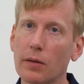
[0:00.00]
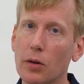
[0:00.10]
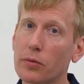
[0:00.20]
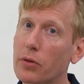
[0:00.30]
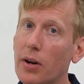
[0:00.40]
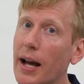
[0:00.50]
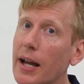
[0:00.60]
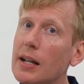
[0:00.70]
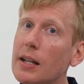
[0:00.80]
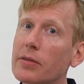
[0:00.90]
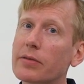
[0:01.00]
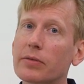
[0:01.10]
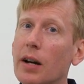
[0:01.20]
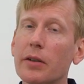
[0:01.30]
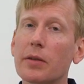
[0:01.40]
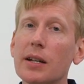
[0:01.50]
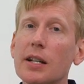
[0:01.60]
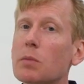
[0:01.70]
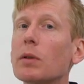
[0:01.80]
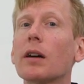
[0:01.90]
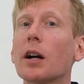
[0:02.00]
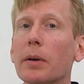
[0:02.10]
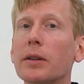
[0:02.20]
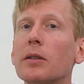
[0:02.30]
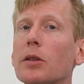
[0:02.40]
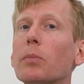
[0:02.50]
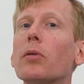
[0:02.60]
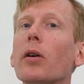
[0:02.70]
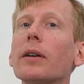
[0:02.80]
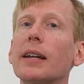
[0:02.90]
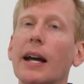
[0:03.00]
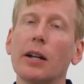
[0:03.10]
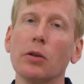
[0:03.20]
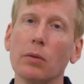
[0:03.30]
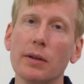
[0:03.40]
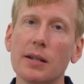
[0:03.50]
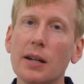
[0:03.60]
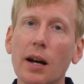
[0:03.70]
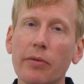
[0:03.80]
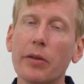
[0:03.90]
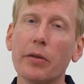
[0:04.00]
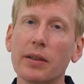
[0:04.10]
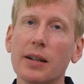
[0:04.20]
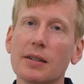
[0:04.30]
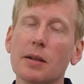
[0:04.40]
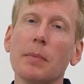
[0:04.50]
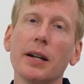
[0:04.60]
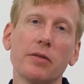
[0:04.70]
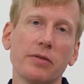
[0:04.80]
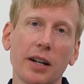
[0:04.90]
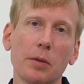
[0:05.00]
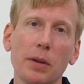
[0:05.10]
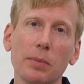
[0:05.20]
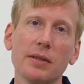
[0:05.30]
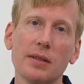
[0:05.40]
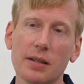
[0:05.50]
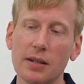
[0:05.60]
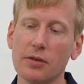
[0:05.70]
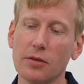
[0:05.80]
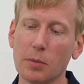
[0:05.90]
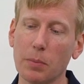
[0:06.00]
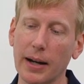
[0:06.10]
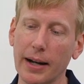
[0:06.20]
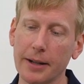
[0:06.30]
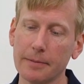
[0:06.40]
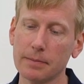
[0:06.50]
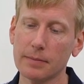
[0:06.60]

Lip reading: There are a variety of other things. We'll talk about the broad categories of other things that might affect people's decision to buy.